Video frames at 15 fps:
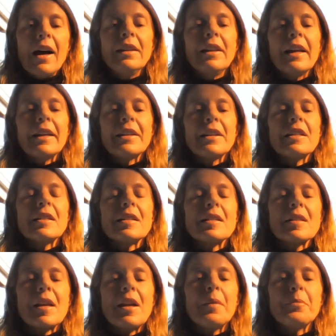I'd like you to
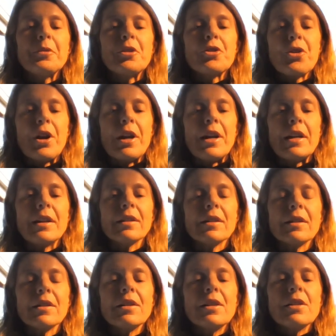sit up straight
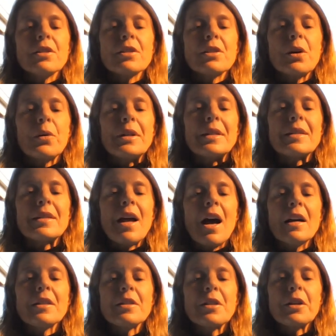so as
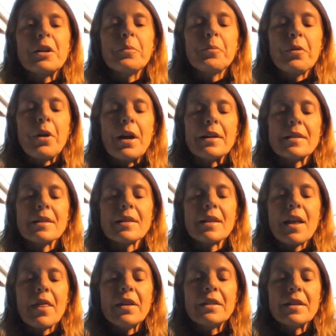not to
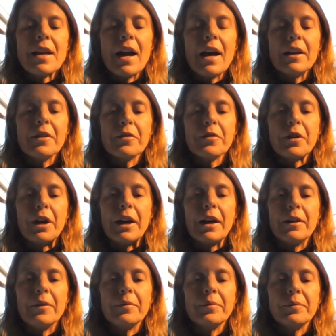compress the
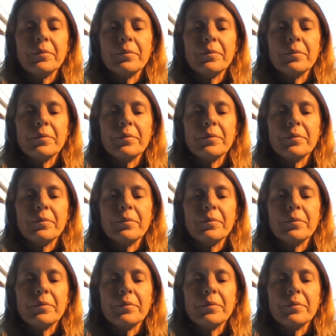diaphragm.